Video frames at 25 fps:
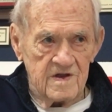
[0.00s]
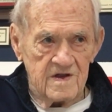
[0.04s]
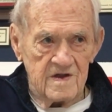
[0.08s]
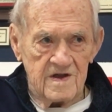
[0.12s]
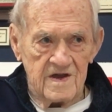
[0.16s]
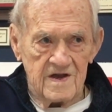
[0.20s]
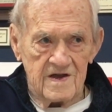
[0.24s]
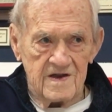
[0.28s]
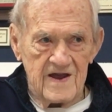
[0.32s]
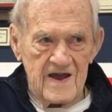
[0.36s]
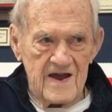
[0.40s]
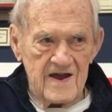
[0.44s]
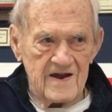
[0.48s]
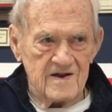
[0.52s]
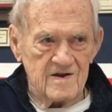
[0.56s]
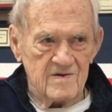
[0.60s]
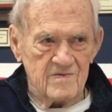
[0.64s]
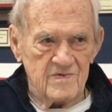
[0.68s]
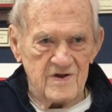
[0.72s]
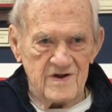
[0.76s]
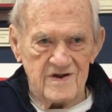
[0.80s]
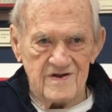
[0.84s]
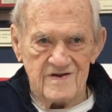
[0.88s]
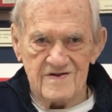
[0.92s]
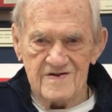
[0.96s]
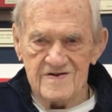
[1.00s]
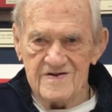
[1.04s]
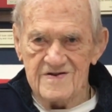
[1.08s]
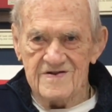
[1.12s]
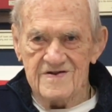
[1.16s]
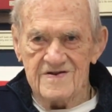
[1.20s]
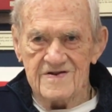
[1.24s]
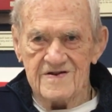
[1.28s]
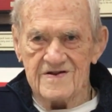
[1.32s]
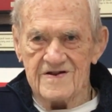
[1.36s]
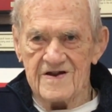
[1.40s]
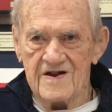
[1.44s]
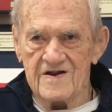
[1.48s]
it had to be
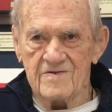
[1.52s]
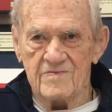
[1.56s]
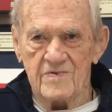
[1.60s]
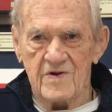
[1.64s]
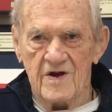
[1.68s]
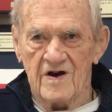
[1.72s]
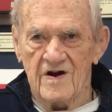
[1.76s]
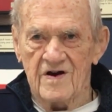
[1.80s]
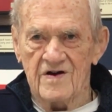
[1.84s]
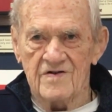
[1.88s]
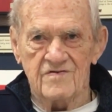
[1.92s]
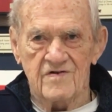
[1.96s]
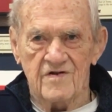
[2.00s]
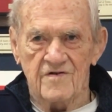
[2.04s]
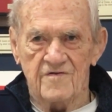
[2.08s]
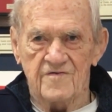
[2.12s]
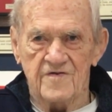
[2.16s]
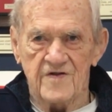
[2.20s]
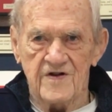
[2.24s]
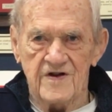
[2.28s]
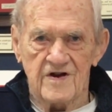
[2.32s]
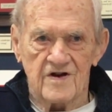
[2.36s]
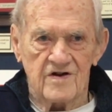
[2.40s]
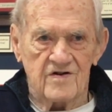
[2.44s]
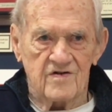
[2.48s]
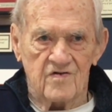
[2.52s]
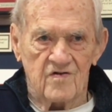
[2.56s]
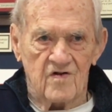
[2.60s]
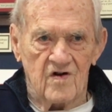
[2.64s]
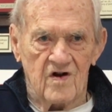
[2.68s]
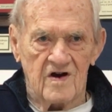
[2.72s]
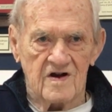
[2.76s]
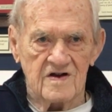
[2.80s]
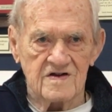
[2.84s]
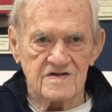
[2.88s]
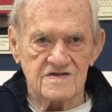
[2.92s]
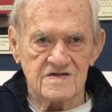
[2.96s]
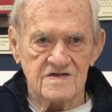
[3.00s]
100 feet
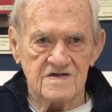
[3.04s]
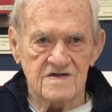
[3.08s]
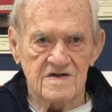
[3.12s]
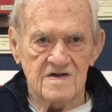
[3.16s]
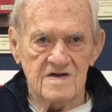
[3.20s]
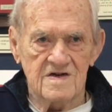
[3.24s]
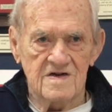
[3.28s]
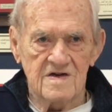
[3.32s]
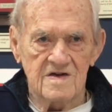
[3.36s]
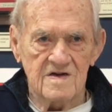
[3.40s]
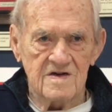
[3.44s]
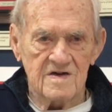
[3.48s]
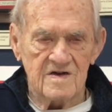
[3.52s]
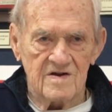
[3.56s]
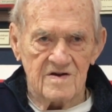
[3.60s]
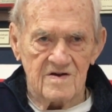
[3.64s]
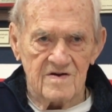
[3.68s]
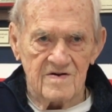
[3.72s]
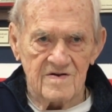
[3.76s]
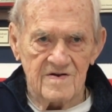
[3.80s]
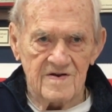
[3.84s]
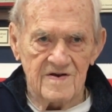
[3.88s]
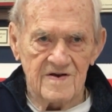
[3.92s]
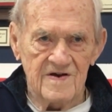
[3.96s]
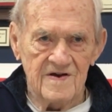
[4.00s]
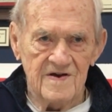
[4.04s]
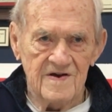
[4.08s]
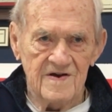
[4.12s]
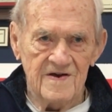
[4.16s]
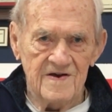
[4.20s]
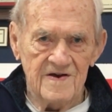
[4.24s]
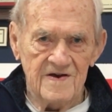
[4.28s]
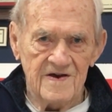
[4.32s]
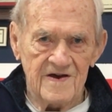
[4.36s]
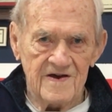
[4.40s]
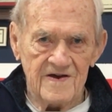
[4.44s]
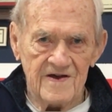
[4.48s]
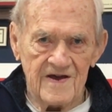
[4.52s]
across, you know.
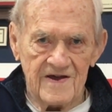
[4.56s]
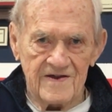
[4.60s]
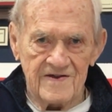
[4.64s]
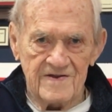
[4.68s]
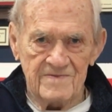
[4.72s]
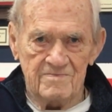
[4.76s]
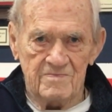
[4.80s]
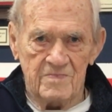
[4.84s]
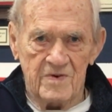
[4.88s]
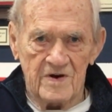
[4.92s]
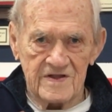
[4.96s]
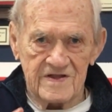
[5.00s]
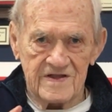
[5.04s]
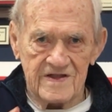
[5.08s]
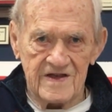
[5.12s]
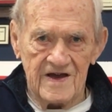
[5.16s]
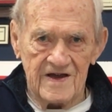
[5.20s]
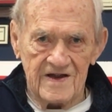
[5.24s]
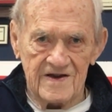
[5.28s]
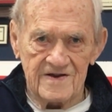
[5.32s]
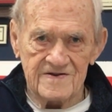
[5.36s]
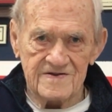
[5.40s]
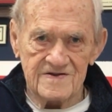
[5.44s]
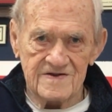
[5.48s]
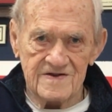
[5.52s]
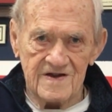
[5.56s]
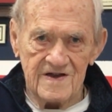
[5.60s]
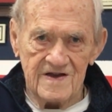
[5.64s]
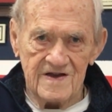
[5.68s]
But then,